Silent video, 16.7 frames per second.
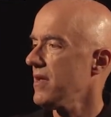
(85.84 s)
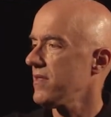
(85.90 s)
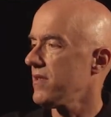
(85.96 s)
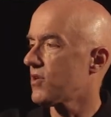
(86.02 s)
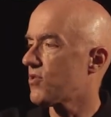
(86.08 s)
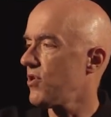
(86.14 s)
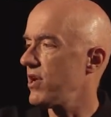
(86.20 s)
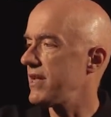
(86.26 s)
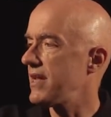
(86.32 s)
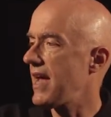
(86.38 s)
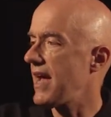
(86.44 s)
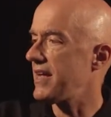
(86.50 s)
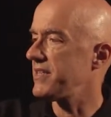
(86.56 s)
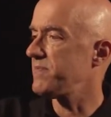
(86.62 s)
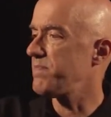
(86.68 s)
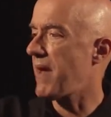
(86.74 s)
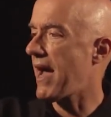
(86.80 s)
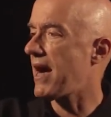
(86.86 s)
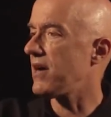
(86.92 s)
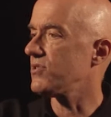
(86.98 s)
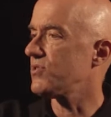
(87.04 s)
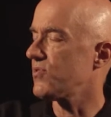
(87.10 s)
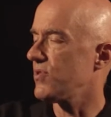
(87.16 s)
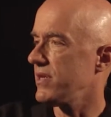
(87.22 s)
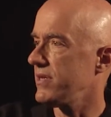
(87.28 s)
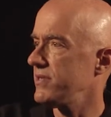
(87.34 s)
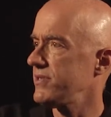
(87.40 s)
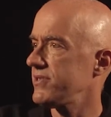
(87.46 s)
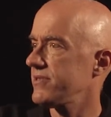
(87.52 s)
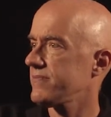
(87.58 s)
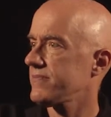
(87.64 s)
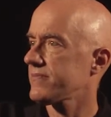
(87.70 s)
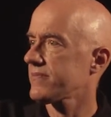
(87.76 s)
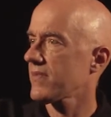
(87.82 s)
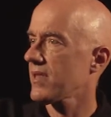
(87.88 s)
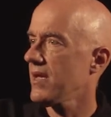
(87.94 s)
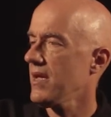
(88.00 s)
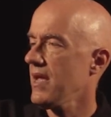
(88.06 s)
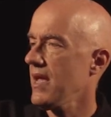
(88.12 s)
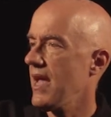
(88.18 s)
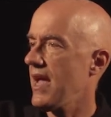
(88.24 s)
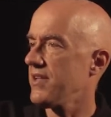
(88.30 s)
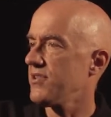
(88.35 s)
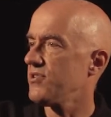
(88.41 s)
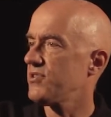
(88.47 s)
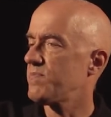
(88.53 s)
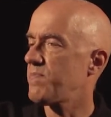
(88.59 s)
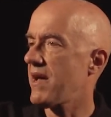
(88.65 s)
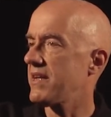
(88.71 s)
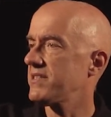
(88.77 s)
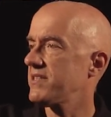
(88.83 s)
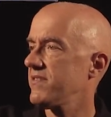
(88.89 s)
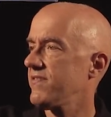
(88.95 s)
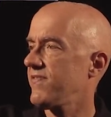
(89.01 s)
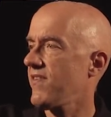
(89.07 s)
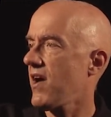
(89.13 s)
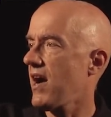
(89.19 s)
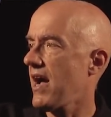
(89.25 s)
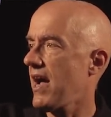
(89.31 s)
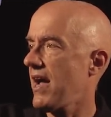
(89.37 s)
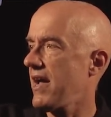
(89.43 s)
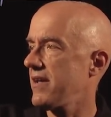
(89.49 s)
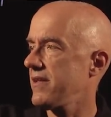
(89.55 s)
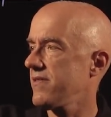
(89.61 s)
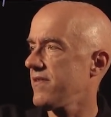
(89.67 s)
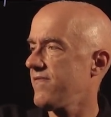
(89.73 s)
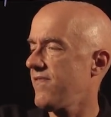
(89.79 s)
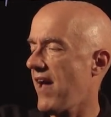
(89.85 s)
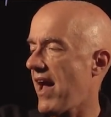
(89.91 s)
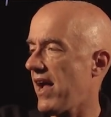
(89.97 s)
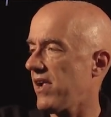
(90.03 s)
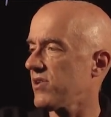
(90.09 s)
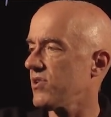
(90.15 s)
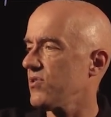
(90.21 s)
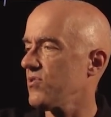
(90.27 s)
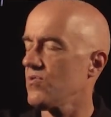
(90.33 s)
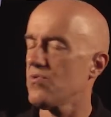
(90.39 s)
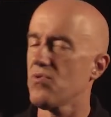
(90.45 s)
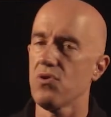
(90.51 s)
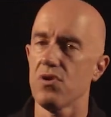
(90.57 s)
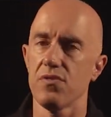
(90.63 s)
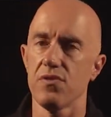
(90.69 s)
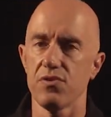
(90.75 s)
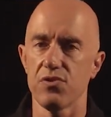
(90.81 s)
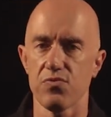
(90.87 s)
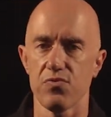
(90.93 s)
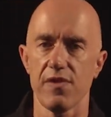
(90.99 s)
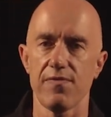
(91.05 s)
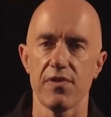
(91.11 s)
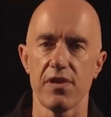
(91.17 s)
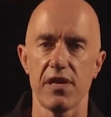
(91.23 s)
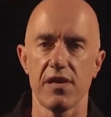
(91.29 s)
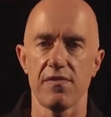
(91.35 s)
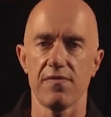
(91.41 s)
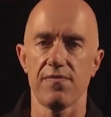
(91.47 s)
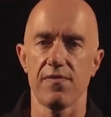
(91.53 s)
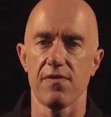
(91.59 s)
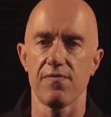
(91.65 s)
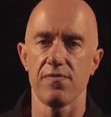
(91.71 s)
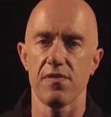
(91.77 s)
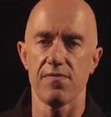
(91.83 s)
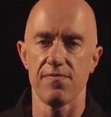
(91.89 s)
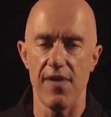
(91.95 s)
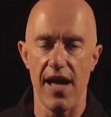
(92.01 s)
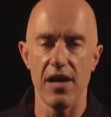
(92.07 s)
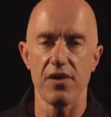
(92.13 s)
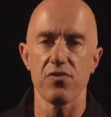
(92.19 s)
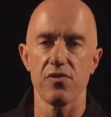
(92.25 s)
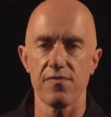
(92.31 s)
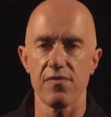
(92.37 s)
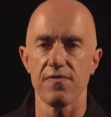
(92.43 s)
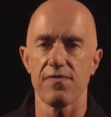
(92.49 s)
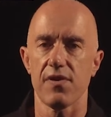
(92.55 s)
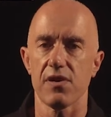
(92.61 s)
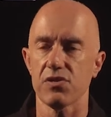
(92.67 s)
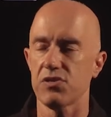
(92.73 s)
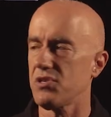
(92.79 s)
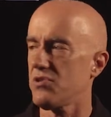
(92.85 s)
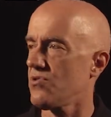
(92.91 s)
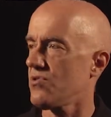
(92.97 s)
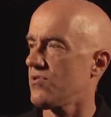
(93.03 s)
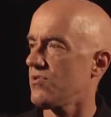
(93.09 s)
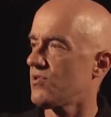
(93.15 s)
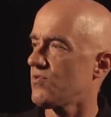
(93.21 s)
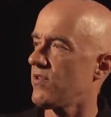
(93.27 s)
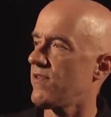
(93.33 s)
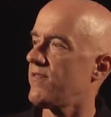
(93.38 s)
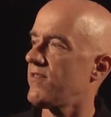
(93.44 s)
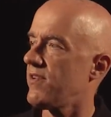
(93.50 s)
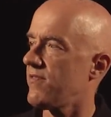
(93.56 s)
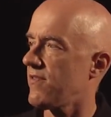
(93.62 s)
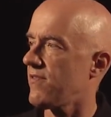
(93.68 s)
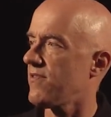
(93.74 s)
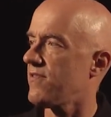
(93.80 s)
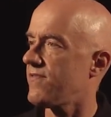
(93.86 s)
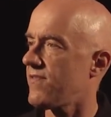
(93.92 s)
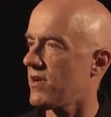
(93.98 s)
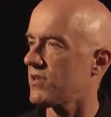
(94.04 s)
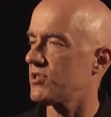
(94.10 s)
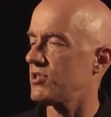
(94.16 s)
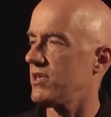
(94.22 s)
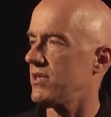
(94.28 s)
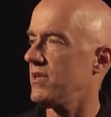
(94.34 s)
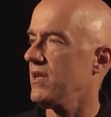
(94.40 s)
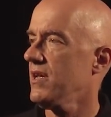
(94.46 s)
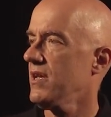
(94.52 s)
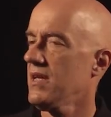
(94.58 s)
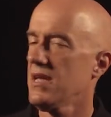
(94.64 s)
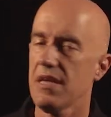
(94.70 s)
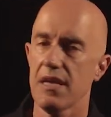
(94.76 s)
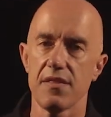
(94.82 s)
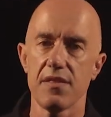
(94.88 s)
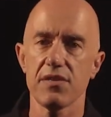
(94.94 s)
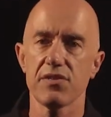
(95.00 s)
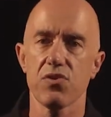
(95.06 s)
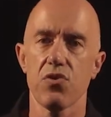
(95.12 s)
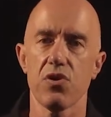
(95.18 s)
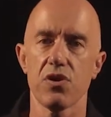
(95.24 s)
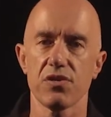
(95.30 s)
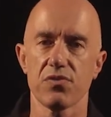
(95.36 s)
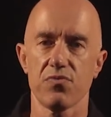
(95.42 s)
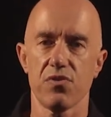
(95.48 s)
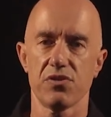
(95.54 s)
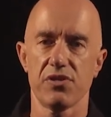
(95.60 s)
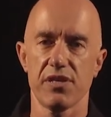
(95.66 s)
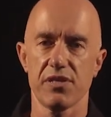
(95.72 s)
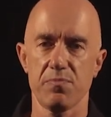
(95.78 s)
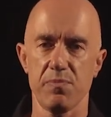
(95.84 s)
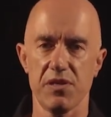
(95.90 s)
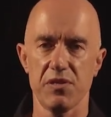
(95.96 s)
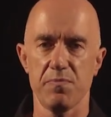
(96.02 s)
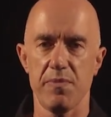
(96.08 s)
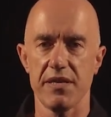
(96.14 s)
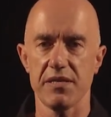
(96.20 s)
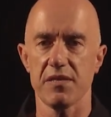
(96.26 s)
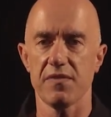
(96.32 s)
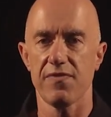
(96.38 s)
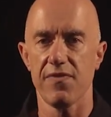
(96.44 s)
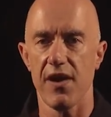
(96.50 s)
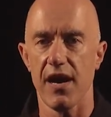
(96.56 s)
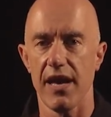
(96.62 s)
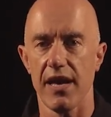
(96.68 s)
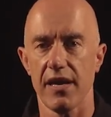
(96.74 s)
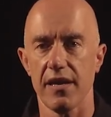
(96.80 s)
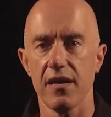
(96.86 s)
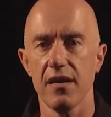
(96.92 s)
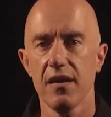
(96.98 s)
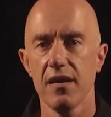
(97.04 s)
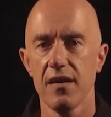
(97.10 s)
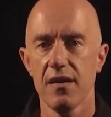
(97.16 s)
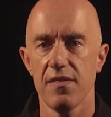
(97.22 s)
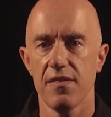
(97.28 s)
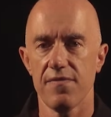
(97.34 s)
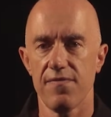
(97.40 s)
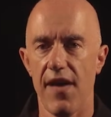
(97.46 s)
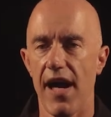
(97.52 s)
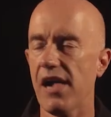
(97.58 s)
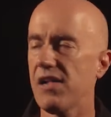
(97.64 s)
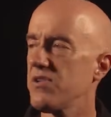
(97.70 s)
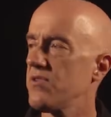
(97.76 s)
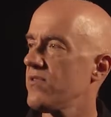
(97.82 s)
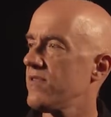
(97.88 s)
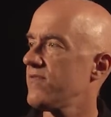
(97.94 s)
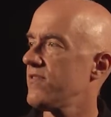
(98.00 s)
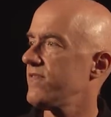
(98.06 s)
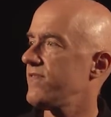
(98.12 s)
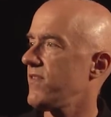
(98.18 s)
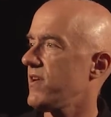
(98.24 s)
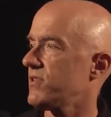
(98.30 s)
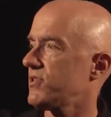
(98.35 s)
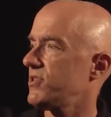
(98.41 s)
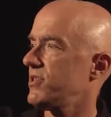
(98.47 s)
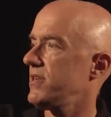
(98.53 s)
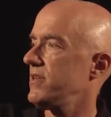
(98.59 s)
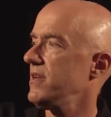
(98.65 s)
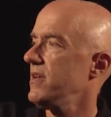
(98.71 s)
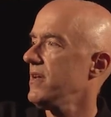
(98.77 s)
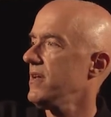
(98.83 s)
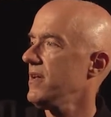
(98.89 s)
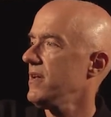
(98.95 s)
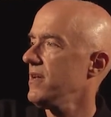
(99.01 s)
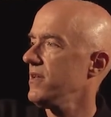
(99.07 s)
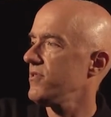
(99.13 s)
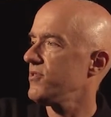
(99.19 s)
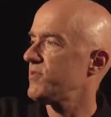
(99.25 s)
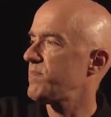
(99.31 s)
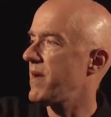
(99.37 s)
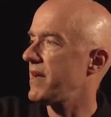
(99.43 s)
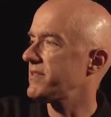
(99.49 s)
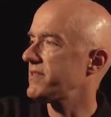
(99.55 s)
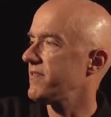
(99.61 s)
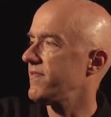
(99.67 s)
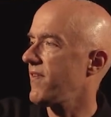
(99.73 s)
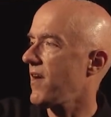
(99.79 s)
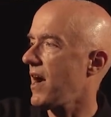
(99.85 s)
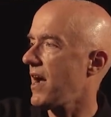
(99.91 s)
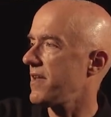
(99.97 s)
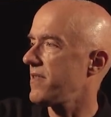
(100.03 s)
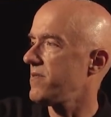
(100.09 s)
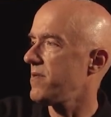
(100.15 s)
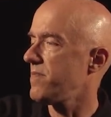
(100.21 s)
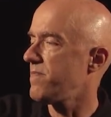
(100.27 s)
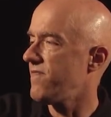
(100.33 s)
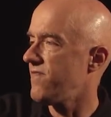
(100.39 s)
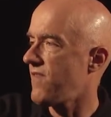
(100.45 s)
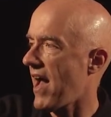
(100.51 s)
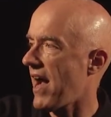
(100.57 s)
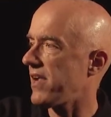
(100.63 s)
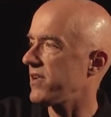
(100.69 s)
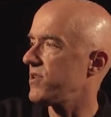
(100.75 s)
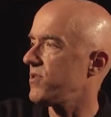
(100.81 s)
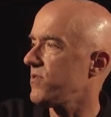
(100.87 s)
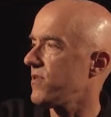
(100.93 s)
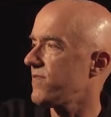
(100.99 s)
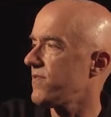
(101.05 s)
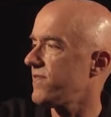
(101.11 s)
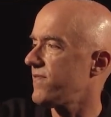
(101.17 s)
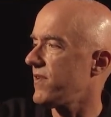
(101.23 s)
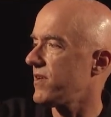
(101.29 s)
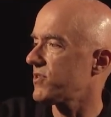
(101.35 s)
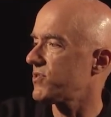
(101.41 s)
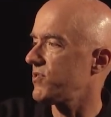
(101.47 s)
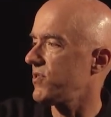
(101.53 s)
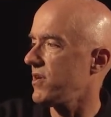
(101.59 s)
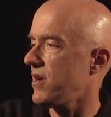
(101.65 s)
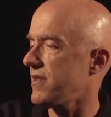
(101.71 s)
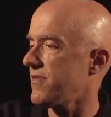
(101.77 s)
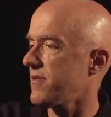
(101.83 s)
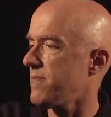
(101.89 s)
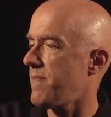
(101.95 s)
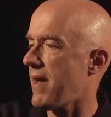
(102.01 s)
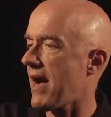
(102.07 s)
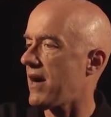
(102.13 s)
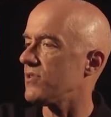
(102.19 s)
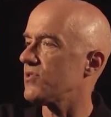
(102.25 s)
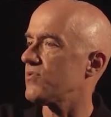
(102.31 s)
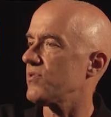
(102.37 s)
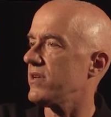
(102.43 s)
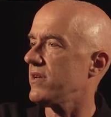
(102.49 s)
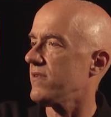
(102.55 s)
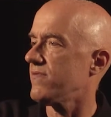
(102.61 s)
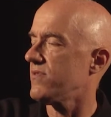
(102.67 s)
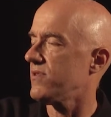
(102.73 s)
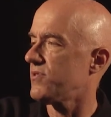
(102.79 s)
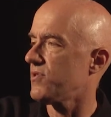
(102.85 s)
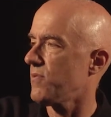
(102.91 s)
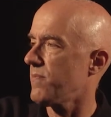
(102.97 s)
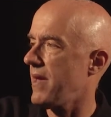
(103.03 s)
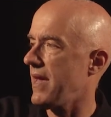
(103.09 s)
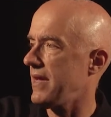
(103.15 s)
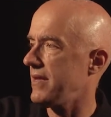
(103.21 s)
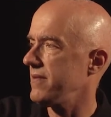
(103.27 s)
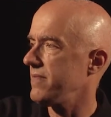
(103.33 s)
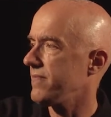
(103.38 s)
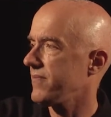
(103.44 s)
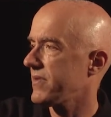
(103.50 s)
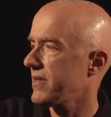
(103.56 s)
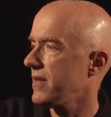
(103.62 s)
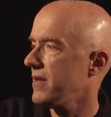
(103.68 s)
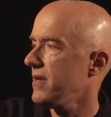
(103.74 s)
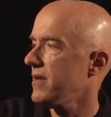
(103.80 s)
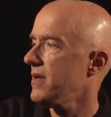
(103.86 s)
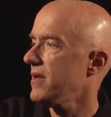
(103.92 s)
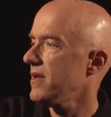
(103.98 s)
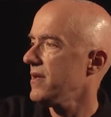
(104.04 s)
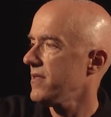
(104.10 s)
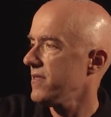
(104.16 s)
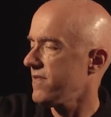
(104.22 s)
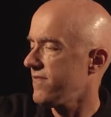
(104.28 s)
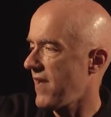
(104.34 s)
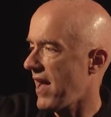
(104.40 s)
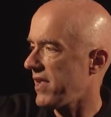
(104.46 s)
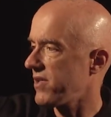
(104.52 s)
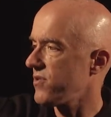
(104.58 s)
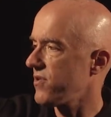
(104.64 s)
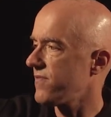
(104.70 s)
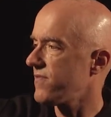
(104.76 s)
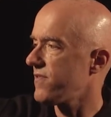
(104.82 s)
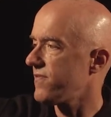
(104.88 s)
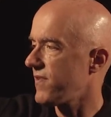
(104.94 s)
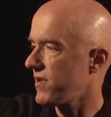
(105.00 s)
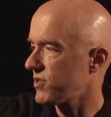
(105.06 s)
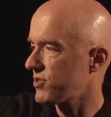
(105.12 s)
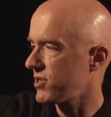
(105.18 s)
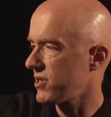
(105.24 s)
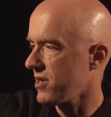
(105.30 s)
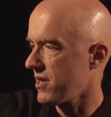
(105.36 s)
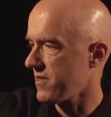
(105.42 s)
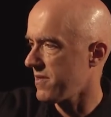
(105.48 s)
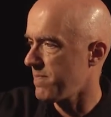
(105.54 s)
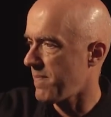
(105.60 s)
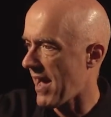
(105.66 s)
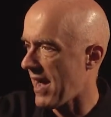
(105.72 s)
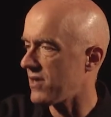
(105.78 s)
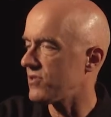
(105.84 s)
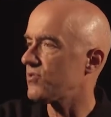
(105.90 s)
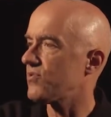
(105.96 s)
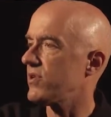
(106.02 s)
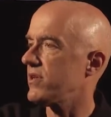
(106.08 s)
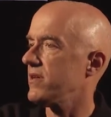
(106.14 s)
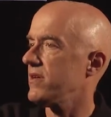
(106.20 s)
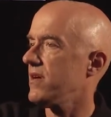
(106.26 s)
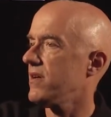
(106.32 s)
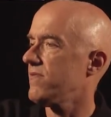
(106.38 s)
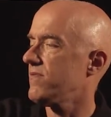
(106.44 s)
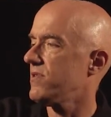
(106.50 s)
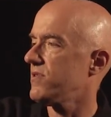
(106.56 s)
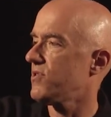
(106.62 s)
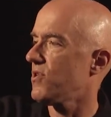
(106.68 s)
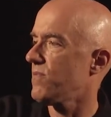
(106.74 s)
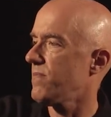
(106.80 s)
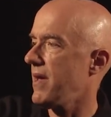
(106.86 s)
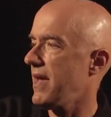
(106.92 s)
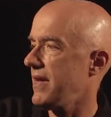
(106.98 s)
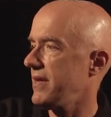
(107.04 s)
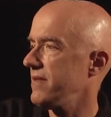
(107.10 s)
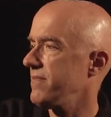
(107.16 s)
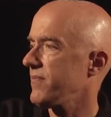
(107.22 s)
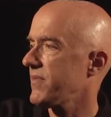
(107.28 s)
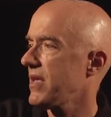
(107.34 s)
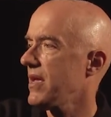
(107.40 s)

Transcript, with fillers: The grid has boundaries, and you specify the value or the derivative of the value of the function or the derivative of the function. In this course, we'll just be specifying the value of the function. You specify the value of the function on the boundary of the domain, the value of the function on the boundary of the domain.